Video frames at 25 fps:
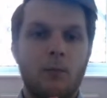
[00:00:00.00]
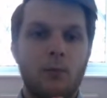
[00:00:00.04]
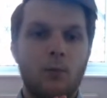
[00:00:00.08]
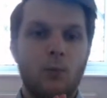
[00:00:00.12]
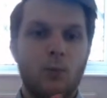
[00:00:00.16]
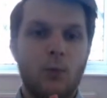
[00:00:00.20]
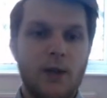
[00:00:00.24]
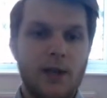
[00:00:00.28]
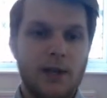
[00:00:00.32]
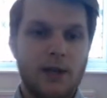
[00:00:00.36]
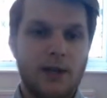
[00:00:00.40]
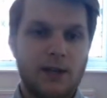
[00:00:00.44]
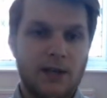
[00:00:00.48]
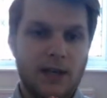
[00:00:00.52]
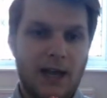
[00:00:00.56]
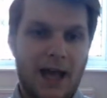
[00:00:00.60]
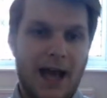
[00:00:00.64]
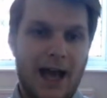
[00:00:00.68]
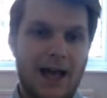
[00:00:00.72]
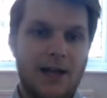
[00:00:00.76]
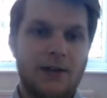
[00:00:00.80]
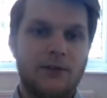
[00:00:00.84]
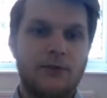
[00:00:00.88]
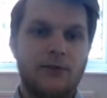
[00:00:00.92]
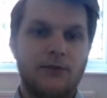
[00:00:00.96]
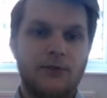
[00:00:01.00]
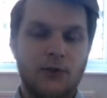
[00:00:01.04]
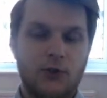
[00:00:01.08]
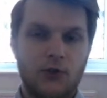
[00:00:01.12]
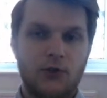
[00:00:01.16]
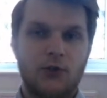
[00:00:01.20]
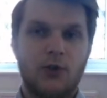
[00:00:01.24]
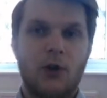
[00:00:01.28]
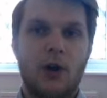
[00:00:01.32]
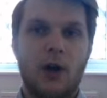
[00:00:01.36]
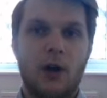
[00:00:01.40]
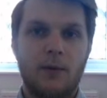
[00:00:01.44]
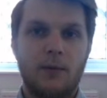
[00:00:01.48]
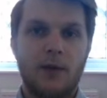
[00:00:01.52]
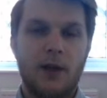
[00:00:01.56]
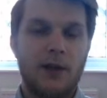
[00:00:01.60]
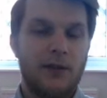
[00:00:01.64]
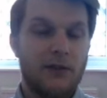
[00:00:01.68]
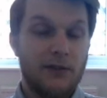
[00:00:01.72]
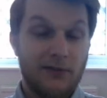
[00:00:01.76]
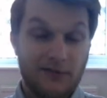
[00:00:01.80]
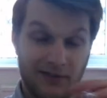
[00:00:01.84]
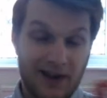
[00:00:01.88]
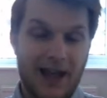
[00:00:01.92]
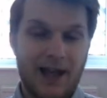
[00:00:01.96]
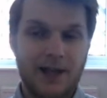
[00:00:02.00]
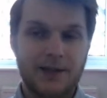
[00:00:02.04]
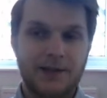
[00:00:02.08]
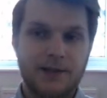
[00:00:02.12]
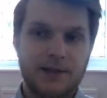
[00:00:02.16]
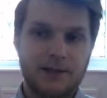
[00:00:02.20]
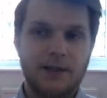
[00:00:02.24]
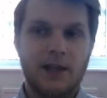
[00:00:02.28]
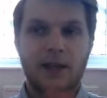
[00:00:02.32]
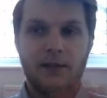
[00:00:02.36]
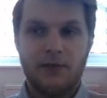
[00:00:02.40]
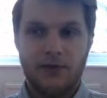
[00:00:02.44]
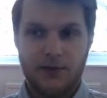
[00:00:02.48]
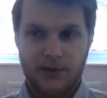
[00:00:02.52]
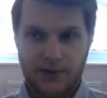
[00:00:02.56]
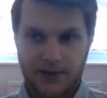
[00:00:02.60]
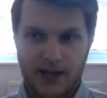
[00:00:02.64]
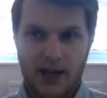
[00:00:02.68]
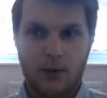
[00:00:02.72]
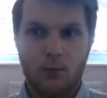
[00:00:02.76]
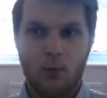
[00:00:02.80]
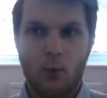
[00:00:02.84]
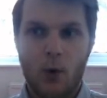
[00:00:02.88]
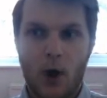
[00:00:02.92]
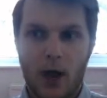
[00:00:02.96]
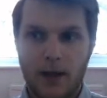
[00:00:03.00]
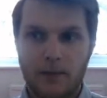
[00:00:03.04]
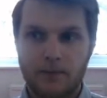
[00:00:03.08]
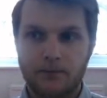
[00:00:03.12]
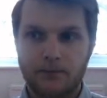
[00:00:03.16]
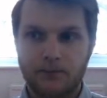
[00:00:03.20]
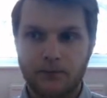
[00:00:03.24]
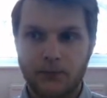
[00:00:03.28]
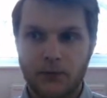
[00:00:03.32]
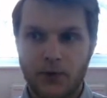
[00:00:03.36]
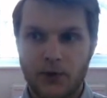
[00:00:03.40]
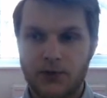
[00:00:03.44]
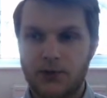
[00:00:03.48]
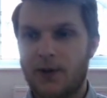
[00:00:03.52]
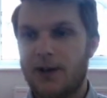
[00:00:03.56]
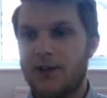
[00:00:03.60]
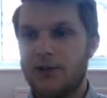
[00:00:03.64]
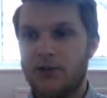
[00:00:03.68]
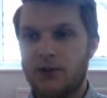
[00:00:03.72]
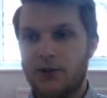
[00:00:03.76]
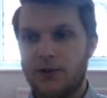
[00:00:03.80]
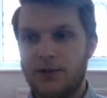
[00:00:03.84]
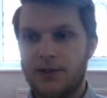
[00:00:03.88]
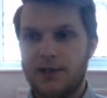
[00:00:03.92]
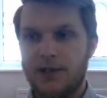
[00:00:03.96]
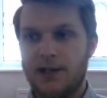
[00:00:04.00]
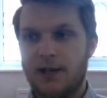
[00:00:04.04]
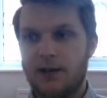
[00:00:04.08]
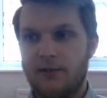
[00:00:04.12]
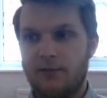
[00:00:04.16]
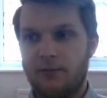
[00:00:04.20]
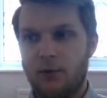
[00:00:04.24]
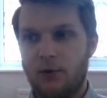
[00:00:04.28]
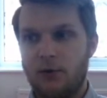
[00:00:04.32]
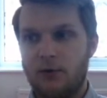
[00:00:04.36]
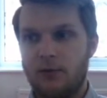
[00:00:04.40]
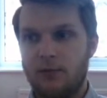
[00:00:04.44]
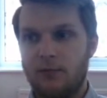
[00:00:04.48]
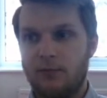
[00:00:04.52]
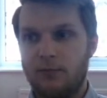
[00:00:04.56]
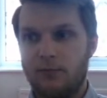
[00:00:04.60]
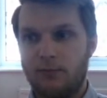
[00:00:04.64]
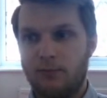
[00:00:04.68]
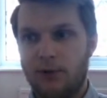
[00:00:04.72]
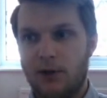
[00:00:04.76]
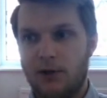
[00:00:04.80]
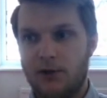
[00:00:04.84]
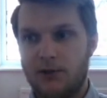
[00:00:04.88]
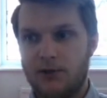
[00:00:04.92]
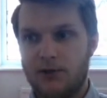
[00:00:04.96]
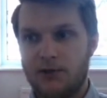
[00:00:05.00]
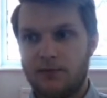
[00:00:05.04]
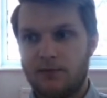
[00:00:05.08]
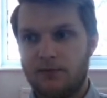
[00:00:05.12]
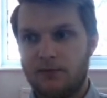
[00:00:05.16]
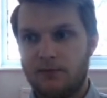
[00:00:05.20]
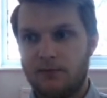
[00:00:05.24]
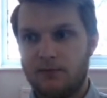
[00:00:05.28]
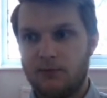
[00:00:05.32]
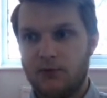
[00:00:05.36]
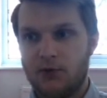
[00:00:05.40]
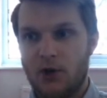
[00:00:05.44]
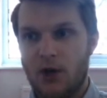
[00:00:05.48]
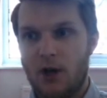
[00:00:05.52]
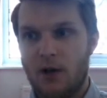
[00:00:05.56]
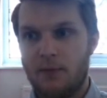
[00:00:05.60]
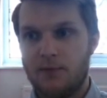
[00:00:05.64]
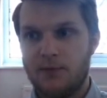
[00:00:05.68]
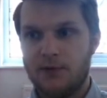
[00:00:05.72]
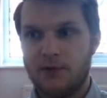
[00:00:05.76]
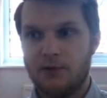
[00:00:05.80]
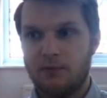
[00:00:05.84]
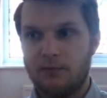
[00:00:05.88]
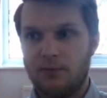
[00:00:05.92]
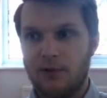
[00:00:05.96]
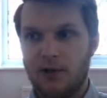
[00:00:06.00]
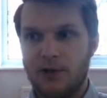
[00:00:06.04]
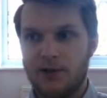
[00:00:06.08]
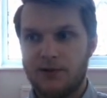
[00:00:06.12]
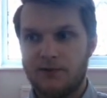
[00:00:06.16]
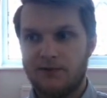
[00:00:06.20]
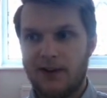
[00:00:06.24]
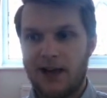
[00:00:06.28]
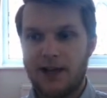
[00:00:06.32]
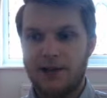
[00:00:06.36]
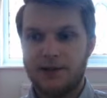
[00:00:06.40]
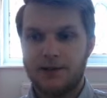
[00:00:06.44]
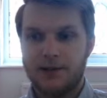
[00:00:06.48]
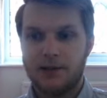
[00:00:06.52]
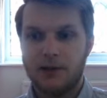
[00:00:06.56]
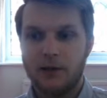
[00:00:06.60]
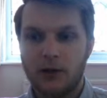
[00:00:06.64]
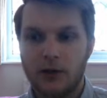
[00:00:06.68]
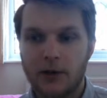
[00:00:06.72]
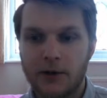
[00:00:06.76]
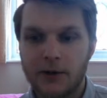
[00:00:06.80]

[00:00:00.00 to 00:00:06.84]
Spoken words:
we can add the flats in the same way. So as you can see, I've put plus sharps and plus flats.